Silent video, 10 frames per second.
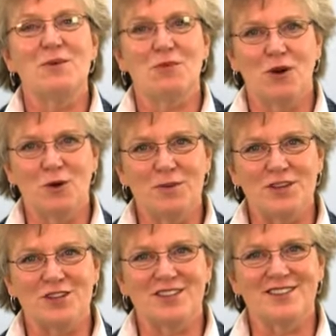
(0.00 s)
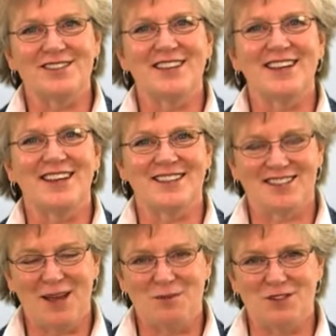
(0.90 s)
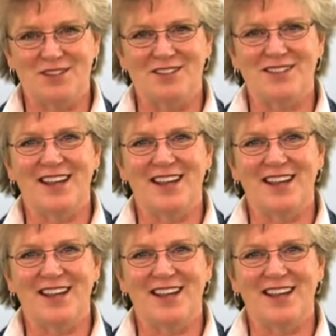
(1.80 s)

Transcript: Prohibitions, Exceptions,